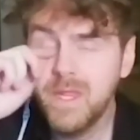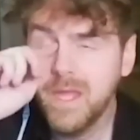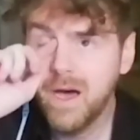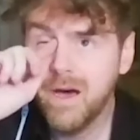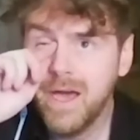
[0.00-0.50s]

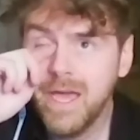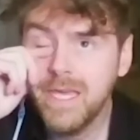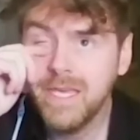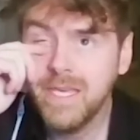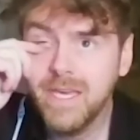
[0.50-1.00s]

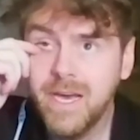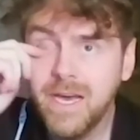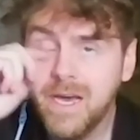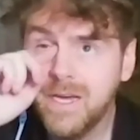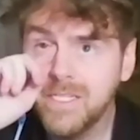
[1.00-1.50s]
I
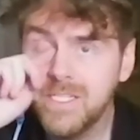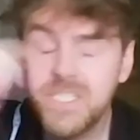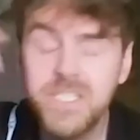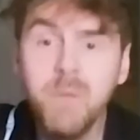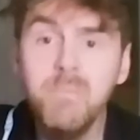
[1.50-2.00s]
uh,
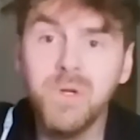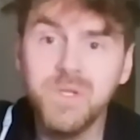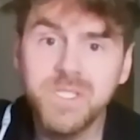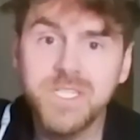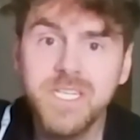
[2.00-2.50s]

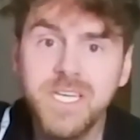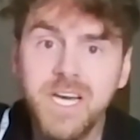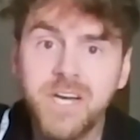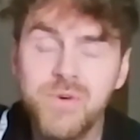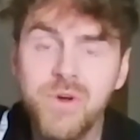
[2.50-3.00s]
stumbled
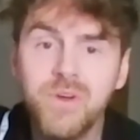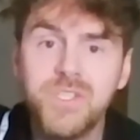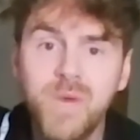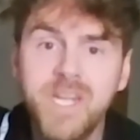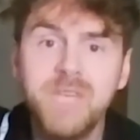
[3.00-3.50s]
across
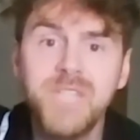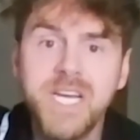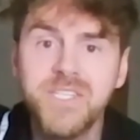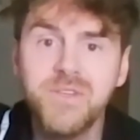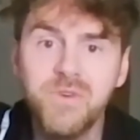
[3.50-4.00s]
William
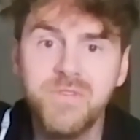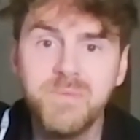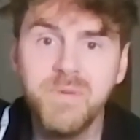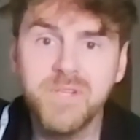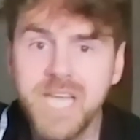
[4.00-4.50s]
Jackson Crawford's
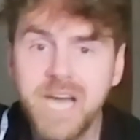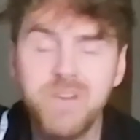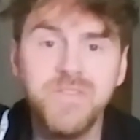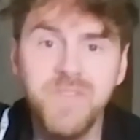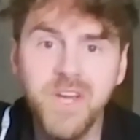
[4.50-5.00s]
books out
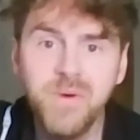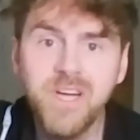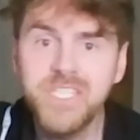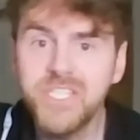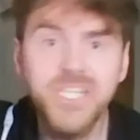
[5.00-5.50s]
of nowhere. I
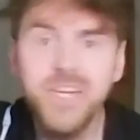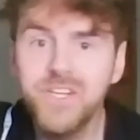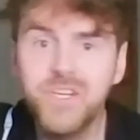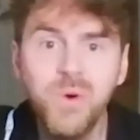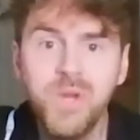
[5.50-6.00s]
just turned a
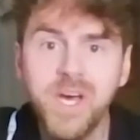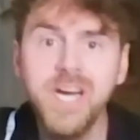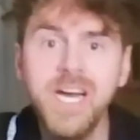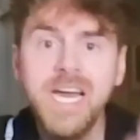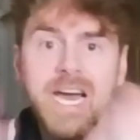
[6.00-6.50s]
corner
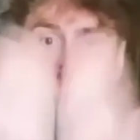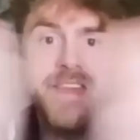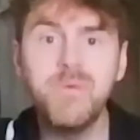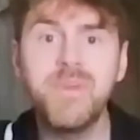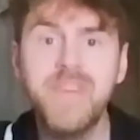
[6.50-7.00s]
and they
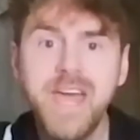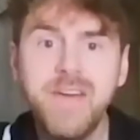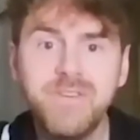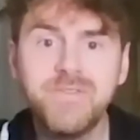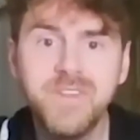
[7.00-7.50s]
were there
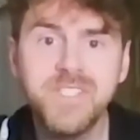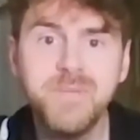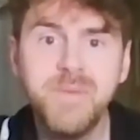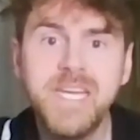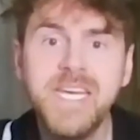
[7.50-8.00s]
in front of
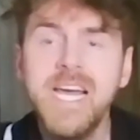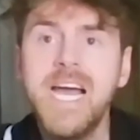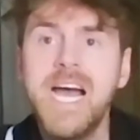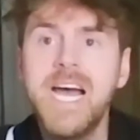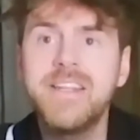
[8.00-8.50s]
me.
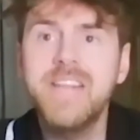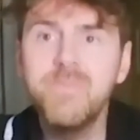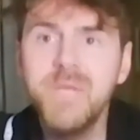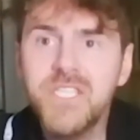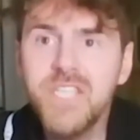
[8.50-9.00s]
And there have
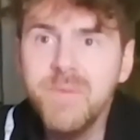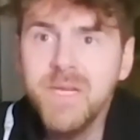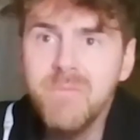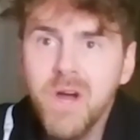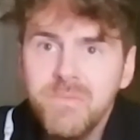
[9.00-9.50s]
been so many
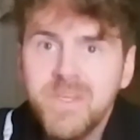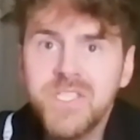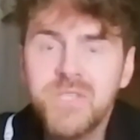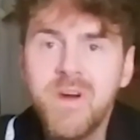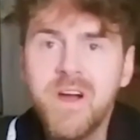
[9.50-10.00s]

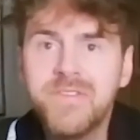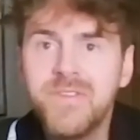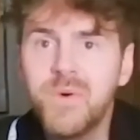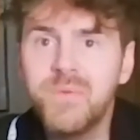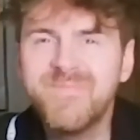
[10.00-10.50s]
moments where I've
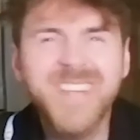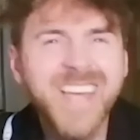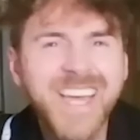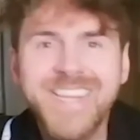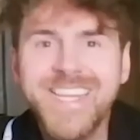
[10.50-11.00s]
thought,
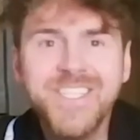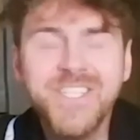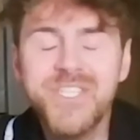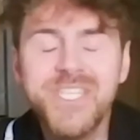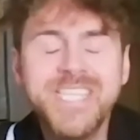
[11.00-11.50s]
there's
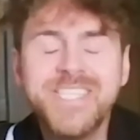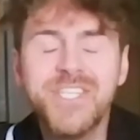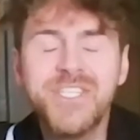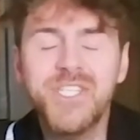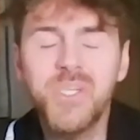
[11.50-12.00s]
just it's
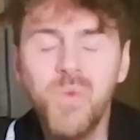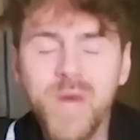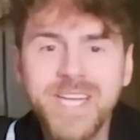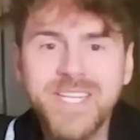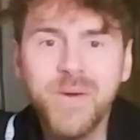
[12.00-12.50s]
just such a
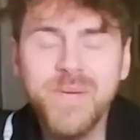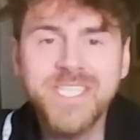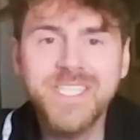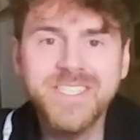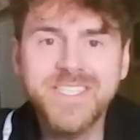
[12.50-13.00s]
weird
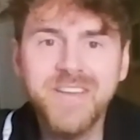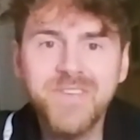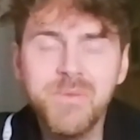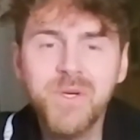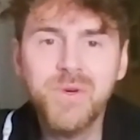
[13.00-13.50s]
coincidence that I've
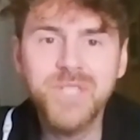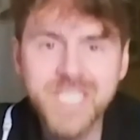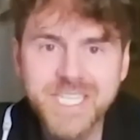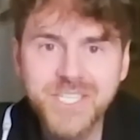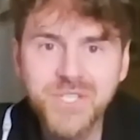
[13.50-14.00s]
come across
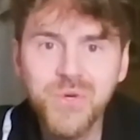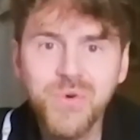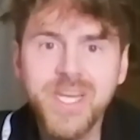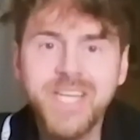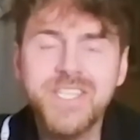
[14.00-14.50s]
this
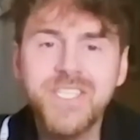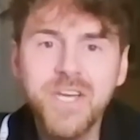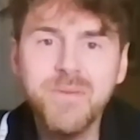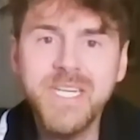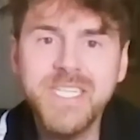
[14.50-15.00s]
story and that so
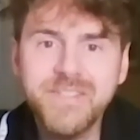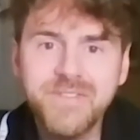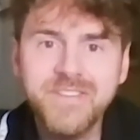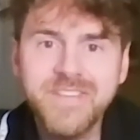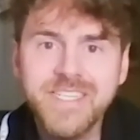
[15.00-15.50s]
many
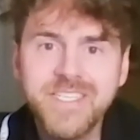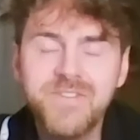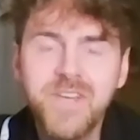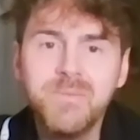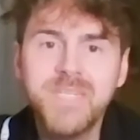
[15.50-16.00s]
different things have
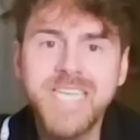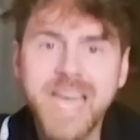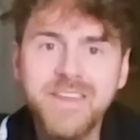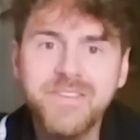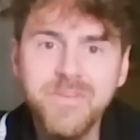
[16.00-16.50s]
come
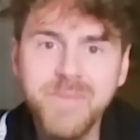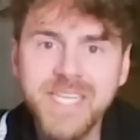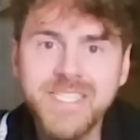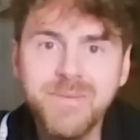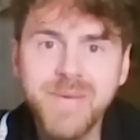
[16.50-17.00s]
together for me
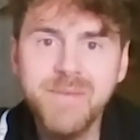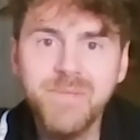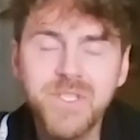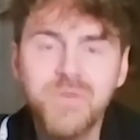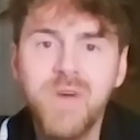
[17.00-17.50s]
to be able
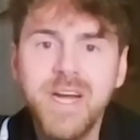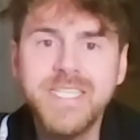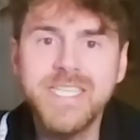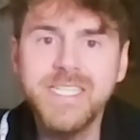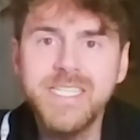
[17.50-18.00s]
to
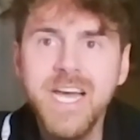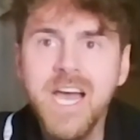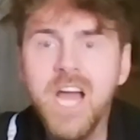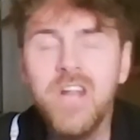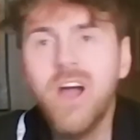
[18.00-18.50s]
write it.
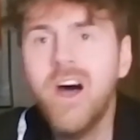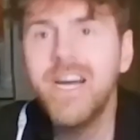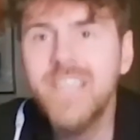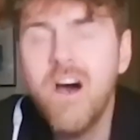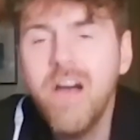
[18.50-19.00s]
Look, I
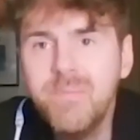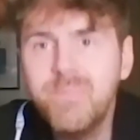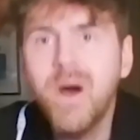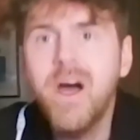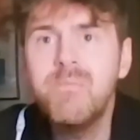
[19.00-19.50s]
I
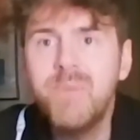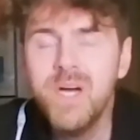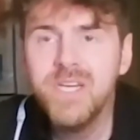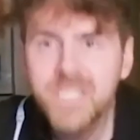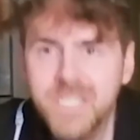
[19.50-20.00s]
I
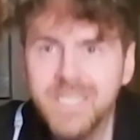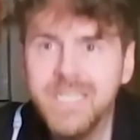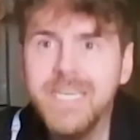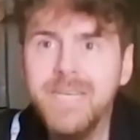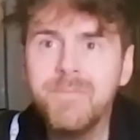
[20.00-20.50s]
personally